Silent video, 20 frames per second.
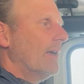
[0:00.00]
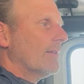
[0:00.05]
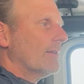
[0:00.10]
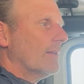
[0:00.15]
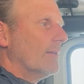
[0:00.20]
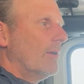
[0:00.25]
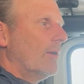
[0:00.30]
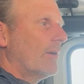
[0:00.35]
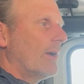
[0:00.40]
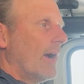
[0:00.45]

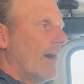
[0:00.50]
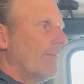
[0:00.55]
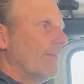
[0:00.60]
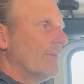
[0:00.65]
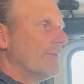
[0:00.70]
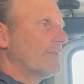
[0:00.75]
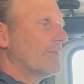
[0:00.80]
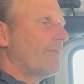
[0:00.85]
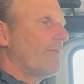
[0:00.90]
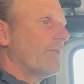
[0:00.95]
The little
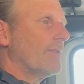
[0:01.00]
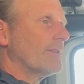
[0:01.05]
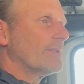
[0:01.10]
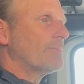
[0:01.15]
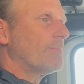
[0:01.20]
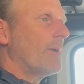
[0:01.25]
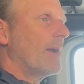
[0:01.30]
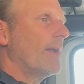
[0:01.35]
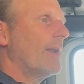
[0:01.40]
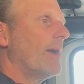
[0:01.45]
covers for the
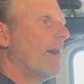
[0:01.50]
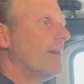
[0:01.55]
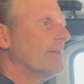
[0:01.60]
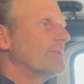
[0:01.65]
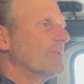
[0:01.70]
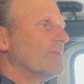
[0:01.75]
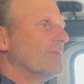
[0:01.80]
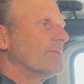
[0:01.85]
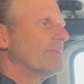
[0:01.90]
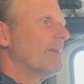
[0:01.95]
spray
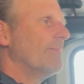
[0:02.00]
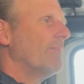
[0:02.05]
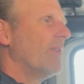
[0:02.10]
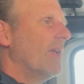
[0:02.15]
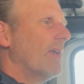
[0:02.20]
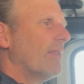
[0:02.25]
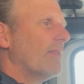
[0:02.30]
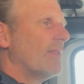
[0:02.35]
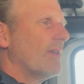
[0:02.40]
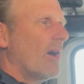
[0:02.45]
nozzles,
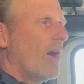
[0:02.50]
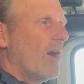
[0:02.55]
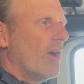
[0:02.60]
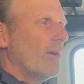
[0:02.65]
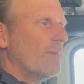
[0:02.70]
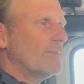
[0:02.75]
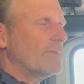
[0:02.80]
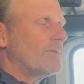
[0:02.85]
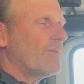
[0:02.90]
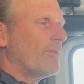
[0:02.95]
the
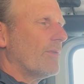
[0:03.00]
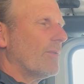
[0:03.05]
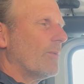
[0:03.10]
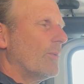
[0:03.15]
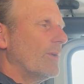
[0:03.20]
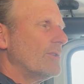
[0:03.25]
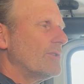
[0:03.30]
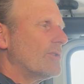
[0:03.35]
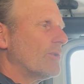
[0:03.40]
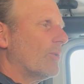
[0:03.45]
arms for the
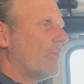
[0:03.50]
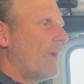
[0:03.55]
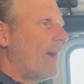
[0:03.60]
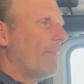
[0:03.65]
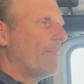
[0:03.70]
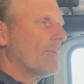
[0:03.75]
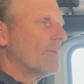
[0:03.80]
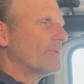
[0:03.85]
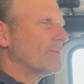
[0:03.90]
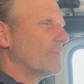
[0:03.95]
windshield
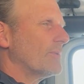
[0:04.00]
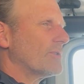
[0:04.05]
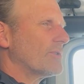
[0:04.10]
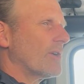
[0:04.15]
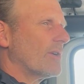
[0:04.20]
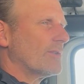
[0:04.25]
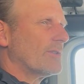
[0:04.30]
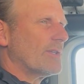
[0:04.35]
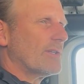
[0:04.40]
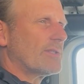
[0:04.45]
wipers, which
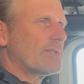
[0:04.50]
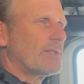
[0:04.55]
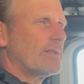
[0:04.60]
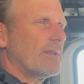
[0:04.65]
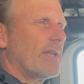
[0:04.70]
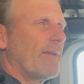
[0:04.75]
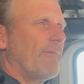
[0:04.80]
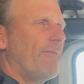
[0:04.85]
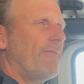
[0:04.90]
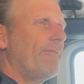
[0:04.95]
are just,
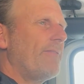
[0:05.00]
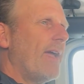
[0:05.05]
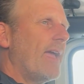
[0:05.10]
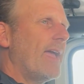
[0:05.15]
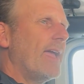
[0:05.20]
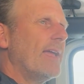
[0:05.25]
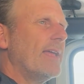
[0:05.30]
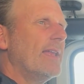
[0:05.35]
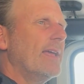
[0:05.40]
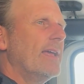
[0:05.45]
they
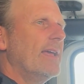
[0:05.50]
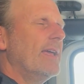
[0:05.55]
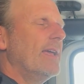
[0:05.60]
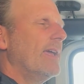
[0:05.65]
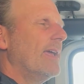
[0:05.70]
fade.